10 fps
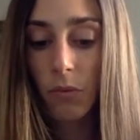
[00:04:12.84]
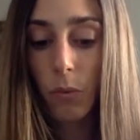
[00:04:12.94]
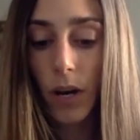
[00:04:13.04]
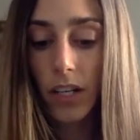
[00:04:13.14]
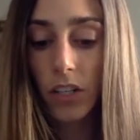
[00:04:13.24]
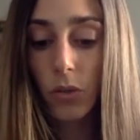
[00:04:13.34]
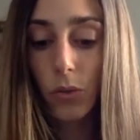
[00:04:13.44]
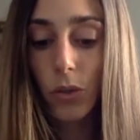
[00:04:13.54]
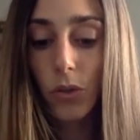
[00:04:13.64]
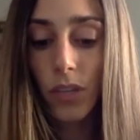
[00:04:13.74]
Who do
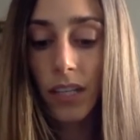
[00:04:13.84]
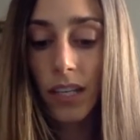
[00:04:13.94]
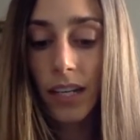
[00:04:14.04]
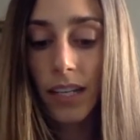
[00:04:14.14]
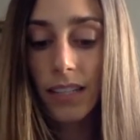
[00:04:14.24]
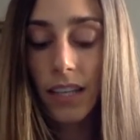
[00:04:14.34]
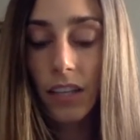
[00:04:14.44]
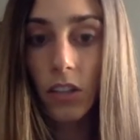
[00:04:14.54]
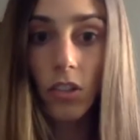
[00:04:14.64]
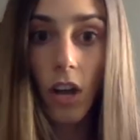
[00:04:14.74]
you think it is that
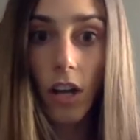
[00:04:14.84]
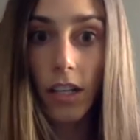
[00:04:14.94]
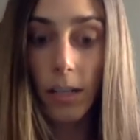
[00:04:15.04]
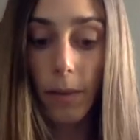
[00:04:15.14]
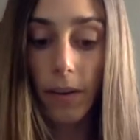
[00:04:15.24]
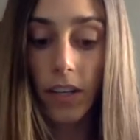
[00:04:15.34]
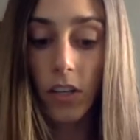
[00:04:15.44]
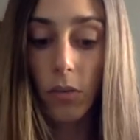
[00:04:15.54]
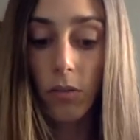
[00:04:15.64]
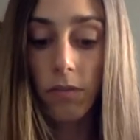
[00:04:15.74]
they're talking about? Can
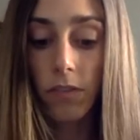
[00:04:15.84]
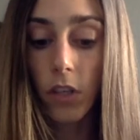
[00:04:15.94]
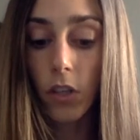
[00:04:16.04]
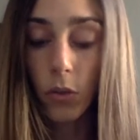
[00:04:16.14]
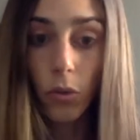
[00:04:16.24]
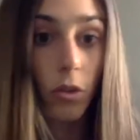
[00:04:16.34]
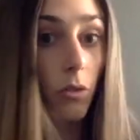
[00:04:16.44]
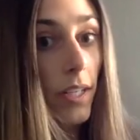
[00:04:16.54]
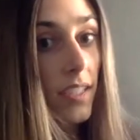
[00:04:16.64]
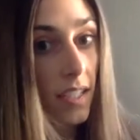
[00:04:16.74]
you infer who the
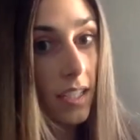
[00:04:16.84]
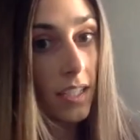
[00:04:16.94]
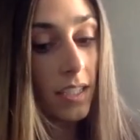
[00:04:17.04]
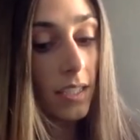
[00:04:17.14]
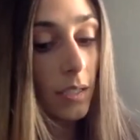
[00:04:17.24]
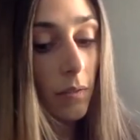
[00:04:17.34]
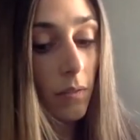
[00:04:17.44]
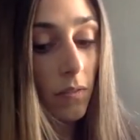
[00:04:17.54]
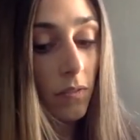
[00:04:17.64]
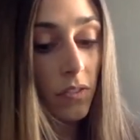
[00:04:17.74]
runt is?
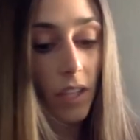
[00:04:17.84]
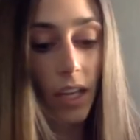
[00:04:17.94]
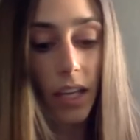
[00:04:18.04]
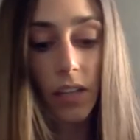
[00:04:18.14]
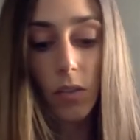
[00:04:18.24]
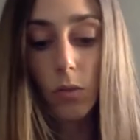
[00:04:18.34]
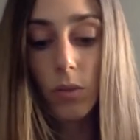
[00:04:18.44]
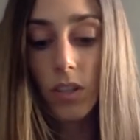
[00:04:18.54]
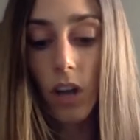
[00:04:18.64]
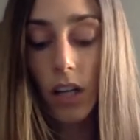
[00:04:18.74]
Okay,
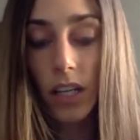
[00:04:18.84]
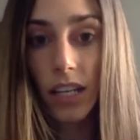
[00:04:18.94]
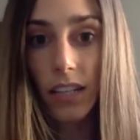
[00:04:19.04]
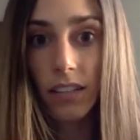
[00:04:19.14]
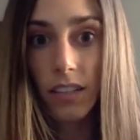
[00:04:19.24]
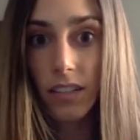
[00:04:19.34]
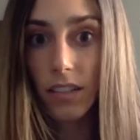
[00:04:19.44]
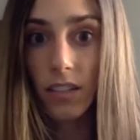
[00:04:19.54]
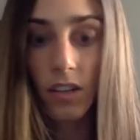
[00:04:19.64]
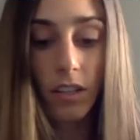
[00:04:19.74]
who's talking? Because
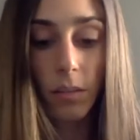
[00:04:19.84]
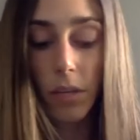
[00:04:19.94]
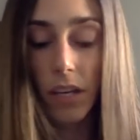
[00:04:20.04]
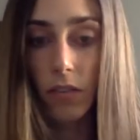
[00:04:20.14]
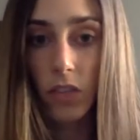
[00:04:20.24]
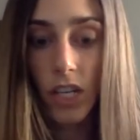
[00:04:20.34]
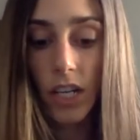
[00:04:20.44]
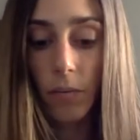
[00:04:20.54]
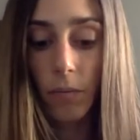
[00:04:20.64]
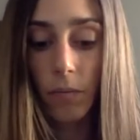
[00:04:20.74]
it's not the
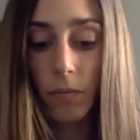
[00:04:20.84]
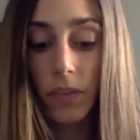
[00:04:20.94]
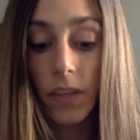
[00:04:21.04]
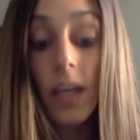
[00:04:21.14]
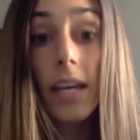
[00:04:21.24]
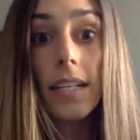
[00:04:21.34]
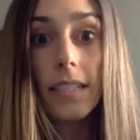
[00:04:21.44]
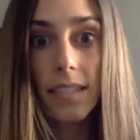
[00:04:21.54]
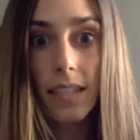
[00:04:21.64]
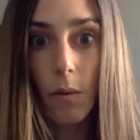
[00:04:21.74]
BFG.
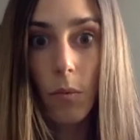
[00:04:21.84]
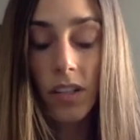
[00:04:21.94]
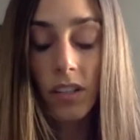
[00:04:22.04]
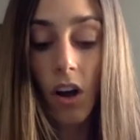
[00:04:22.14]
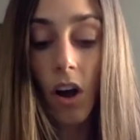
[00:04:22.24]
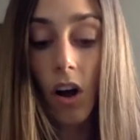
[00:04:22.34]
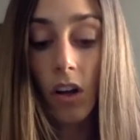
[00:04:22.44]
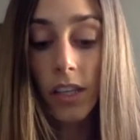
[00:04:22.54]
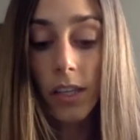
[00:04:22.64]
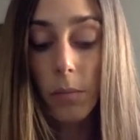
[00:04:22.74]
It's someone
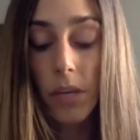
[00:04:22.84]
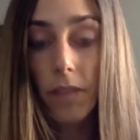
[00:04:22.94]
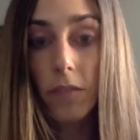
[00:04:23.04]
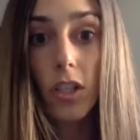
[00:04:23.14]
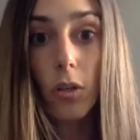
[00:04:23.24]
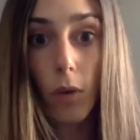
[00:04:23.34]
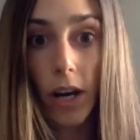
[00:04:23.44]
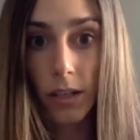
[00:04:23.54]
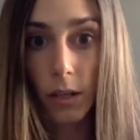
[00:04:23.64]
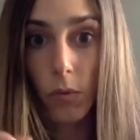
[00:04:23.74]
calling the BFG a
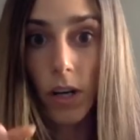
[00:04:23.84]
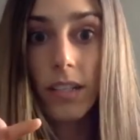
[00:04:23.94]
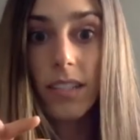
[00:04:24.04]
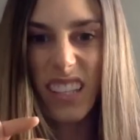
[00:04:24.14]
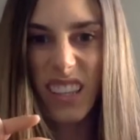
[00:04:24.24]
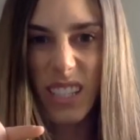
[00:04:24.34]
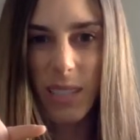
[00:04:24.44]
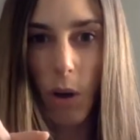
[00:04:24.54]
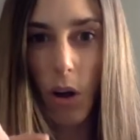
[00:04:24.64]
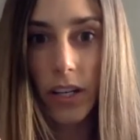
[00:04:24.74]
runt. A runt is like the
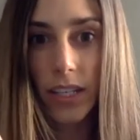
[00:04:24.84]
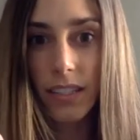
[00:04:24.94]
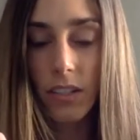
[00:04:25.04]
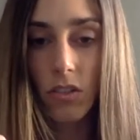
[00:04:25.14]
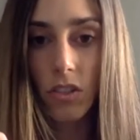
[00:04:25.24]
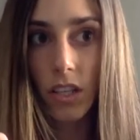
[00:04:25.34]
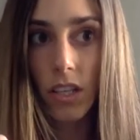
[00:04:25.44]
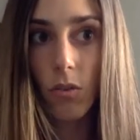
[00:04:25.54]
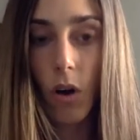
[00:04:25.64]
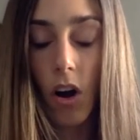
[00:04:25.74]
smallest. Usually
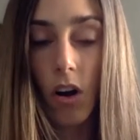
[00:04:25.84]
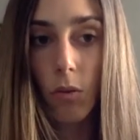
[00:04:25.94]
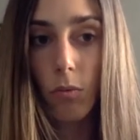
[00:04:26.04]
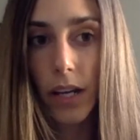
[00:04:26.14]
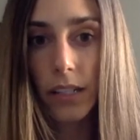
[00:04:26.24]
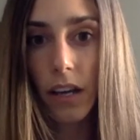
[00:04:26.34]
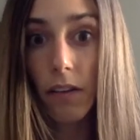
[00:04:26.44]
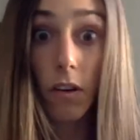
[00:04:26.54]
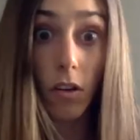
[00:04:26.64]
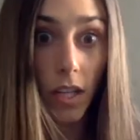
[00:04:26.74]
you call a runt
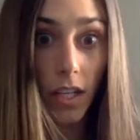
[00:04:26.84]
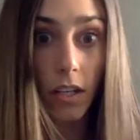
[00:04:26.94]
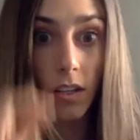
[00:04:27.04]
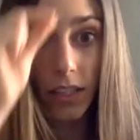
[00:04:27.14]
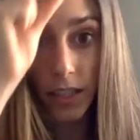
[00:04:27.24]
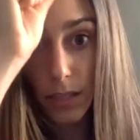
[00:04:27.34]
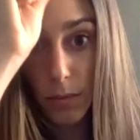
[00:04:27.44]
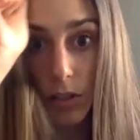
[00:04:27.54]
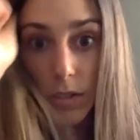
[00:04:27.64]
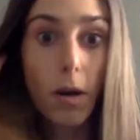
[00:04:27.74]
of a litter, like the
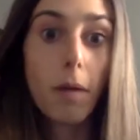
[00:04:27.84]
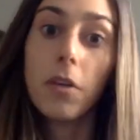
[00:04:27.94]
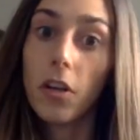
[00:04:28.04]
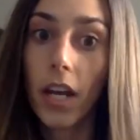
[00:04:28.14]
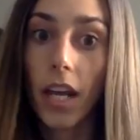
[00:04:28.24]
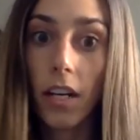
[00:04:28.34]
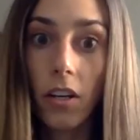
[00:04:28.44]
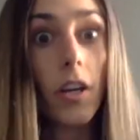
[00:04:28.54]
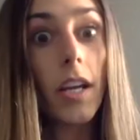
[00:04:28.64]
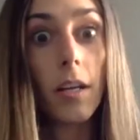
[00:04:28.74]
smallest puppy or kitten
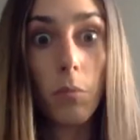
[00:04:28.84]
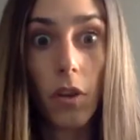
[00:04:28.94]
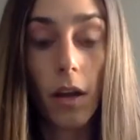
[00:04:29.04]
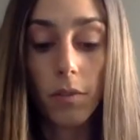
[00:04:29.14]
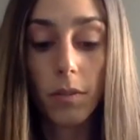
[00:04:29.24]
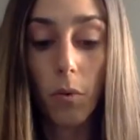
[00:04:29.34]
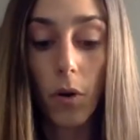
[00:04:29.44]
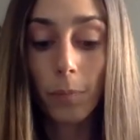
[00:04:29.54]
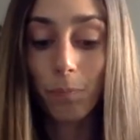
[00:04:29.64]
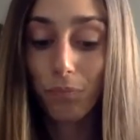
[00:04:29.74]
or animal that was
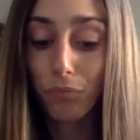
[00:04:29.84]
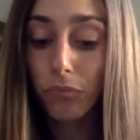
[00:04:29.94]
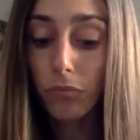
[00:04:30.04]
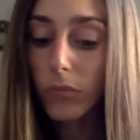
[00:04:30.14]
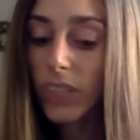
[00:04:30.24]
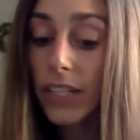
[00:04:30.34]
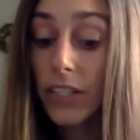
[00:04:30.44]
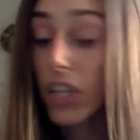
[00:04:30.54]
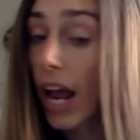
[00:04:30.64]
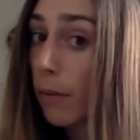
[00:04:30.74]
born.
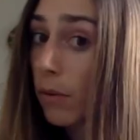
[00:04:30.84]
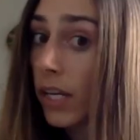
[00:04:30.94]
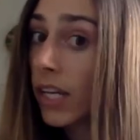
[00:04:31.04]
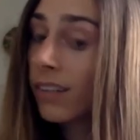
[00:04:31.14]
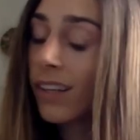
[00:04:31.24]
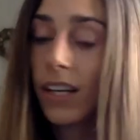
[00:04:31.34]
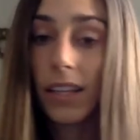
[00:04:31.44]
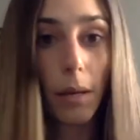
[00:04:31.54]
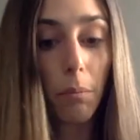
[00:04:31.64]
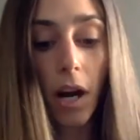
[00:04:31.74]
In jabbling,
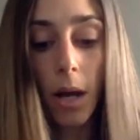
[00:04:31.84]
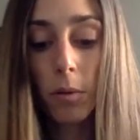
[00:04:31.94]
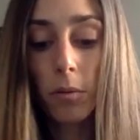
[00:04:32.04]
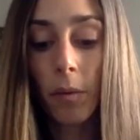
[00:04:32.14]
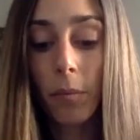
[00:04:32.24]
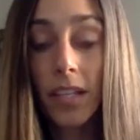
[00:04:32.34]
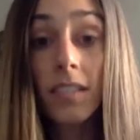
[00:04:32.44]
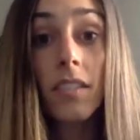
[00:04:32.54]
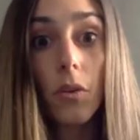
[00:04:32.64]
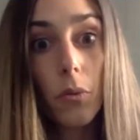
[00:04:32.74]
that probably
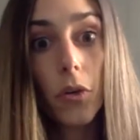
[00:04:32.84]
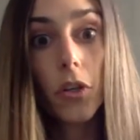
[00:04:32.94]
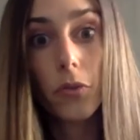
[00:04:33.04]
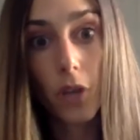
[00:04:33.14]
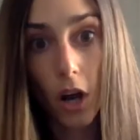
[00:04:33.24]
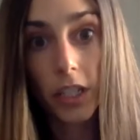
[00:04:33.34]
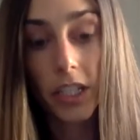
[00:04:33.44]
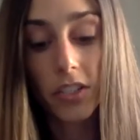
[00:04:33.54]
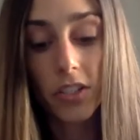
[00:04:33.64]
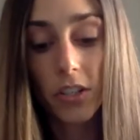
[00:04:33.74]
means who are you
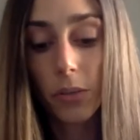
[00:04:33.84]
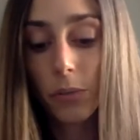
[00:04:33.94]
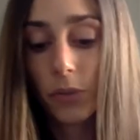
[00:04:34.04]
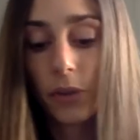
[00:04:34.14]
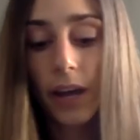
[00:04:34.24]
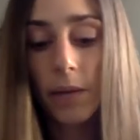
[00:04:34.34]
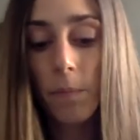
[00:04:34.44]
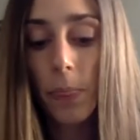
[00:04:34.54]
talking to, okay?